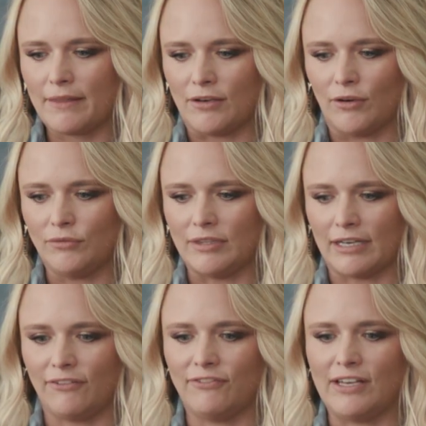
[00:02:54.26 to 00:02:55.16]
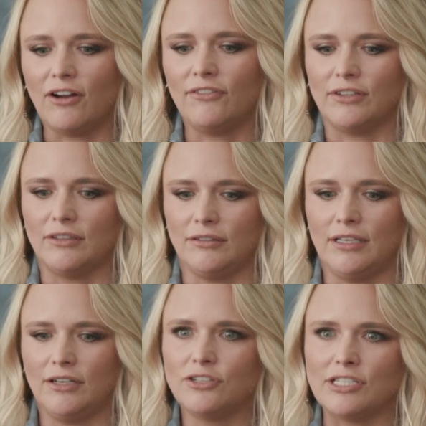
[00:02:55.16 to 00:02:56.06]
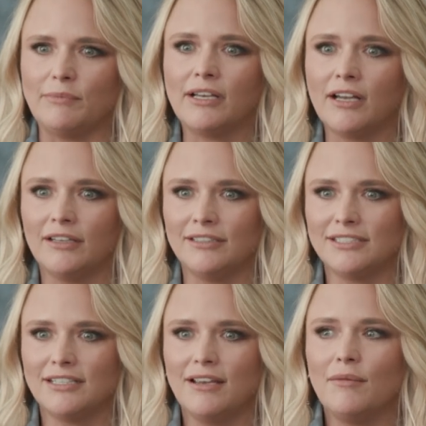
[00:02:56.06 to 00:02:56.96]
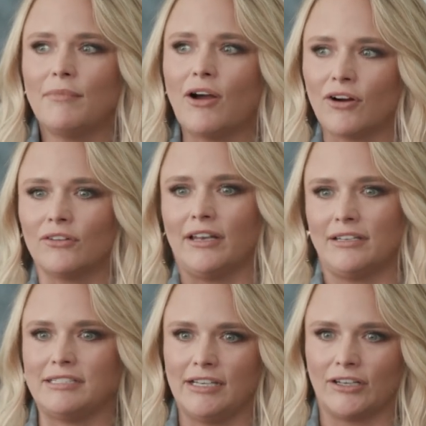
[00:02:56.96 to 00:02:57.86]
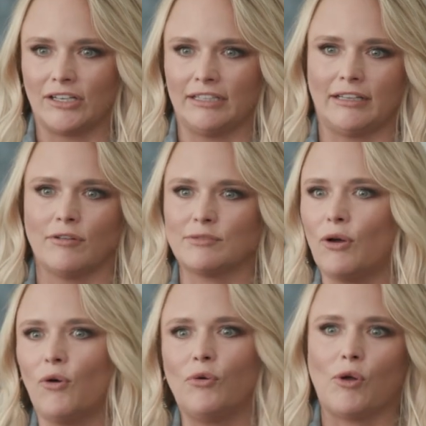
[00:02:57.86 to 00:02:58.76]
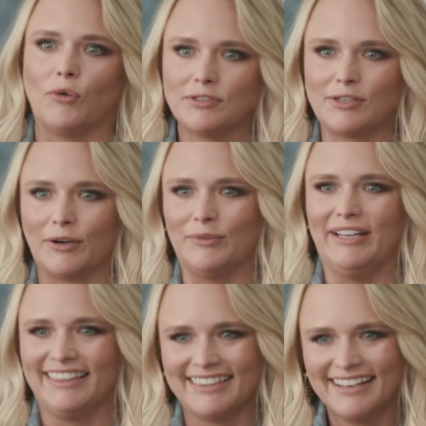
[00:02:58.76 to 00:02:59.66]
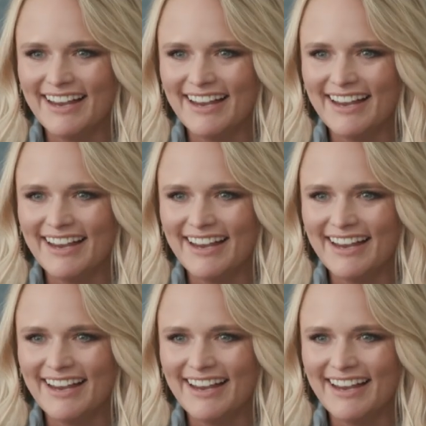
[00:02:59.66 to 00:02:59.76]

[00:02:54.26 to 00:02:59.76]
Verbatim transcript: you know, that I feed off the energy because my art led us here, and that was my whole goal to start with